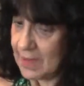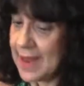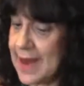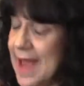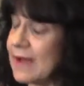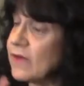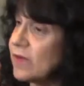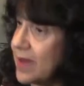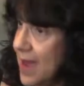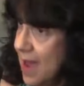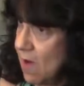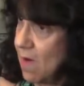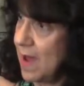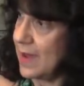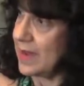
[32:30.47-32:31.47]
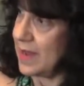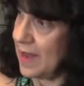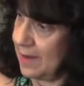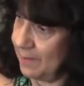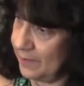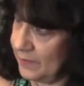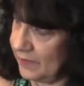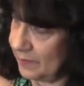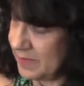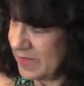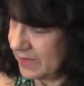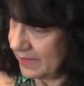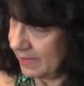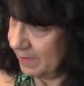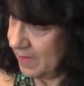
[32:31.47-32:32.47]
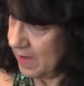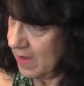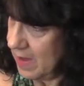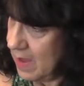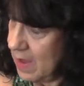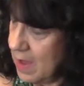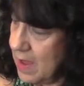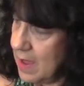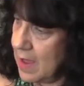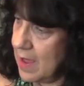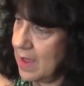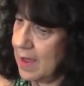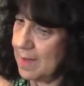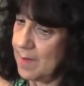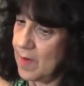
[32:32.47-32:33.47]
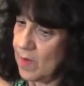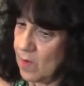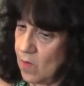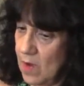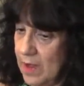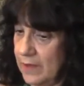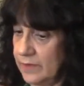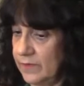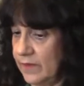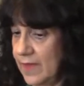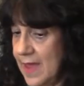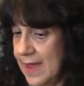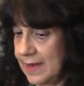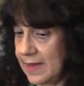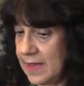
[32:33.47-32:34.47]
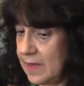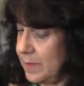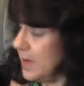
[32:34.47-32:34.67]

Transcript: and actually how I came to meet him, was that he